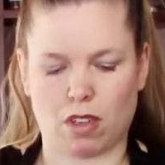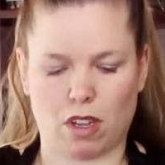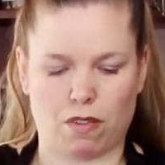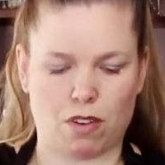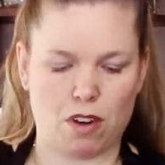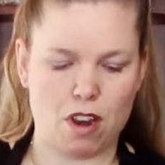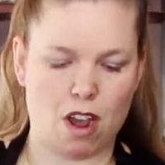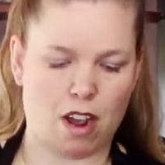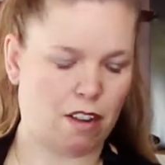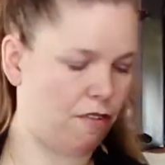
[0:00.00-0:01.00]
If you're
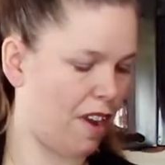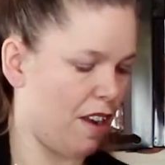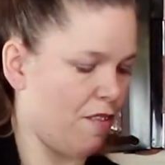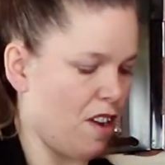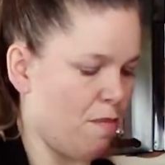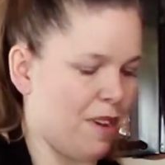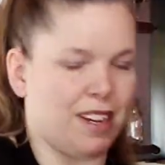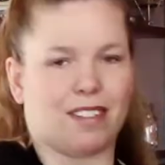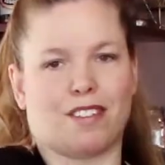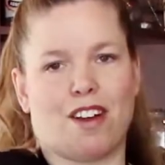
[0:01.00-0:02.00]
not a fan of nutmeg,
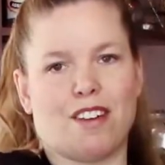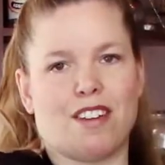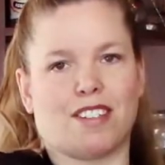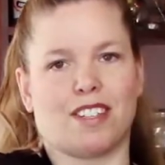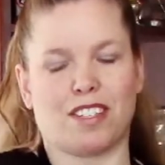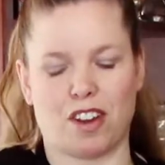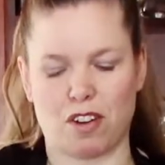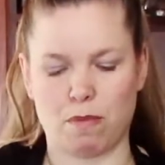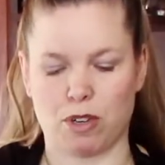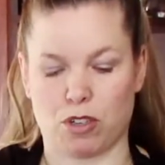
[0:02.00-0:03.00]
it's not
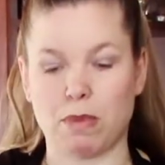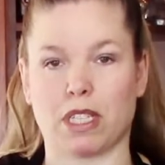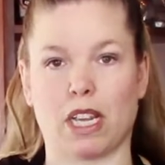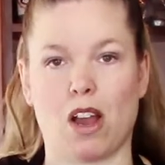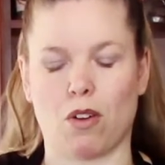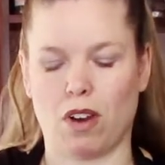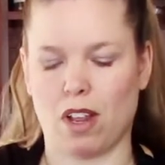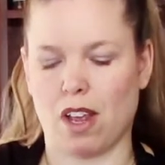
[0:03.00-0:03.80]
necessary, but you're missing out.